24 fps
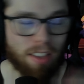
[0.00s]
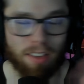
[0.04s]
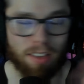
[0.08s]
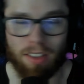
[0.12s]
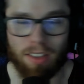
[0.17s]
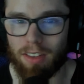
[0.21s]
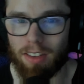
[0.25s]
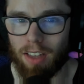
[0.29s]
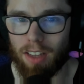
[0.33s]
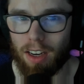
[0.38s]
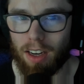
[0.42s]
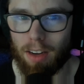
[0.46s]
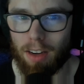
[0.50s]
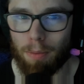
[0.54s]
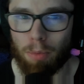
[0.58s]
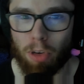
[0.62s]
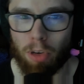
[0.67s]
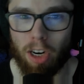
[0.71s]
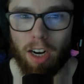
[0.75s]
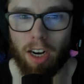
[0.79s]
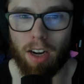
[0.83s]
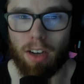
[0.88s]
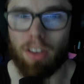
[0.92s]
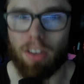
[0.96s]
is like a
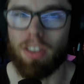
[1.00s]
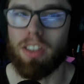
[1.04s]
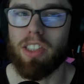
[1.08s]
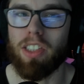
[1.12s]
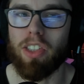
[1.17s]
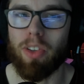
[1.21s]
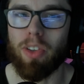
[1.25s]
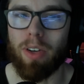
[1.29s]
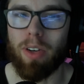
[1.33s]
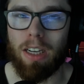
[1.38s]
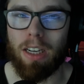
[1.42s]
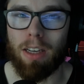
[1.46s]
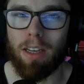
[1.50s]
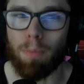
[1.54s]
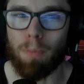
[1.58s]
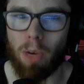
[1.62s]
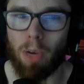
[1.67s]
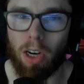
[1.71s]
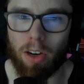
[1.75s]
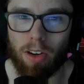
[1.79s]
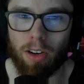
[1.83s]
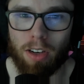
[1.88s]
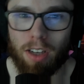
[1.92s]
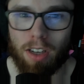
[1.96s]
predator's dream,
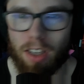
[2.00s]
bro.